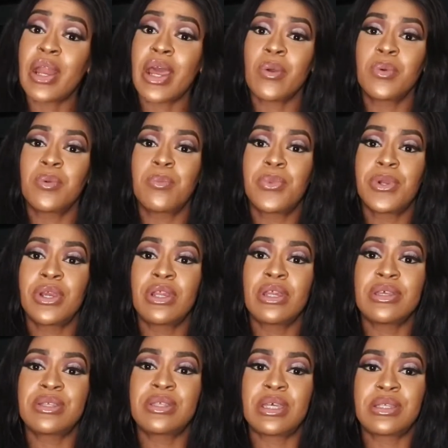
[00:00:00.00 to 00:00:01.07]
I would burn
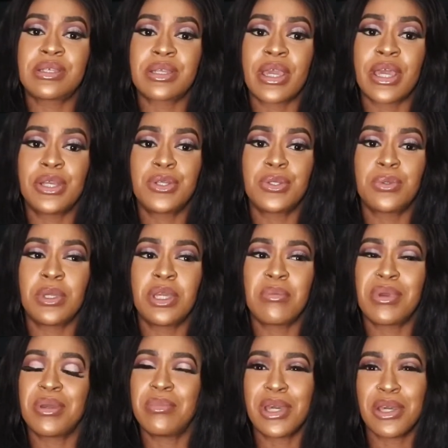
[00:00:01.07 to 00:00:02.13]
a scented candle in
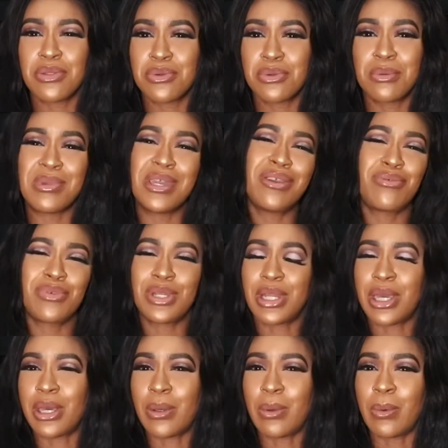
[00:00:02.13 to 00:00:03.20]
my bathroom every
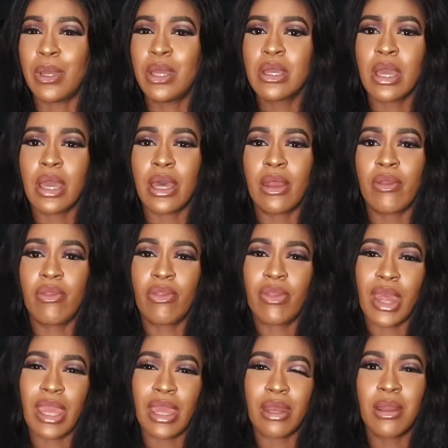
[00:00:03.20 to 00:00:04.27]
now and
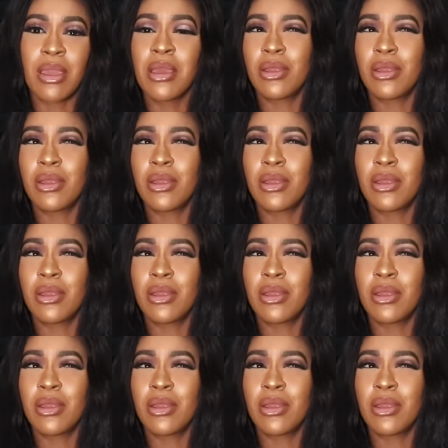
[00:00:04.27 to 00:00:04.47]
then,